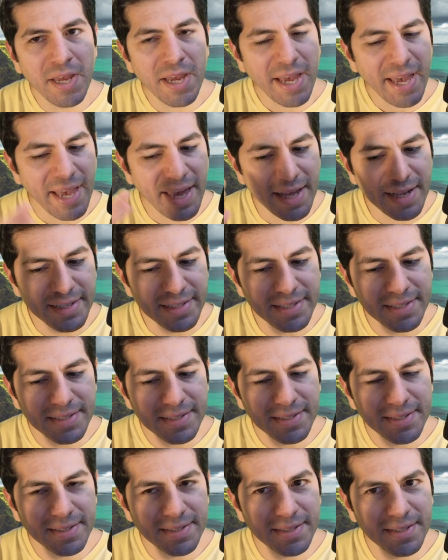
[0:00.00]
and
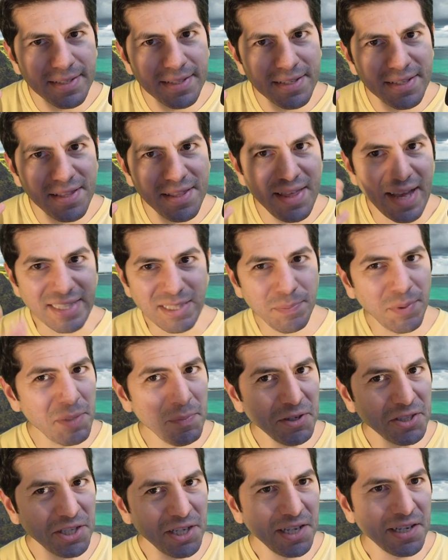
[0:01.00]
that's pretty
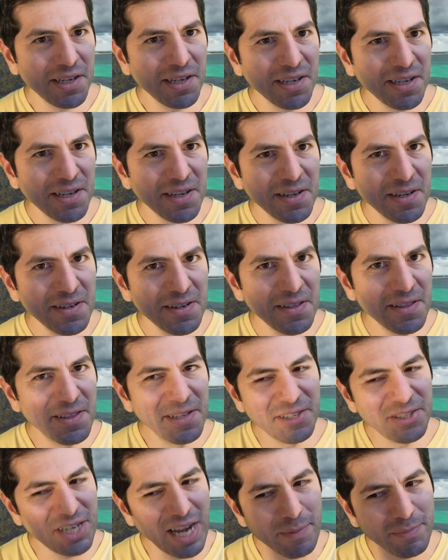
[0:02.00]
much it. The
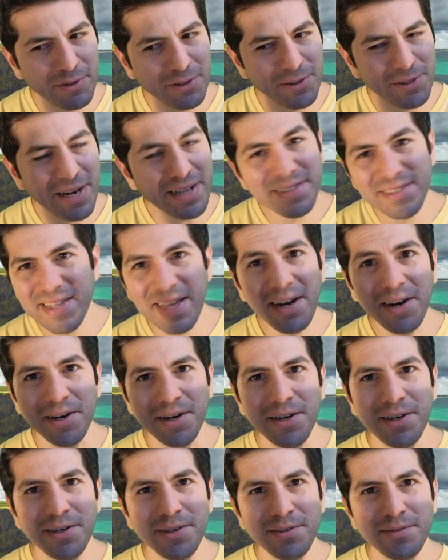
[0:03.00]
chapter ends
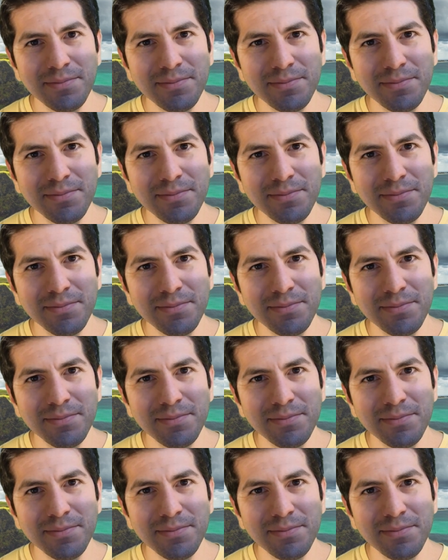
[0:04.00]
there.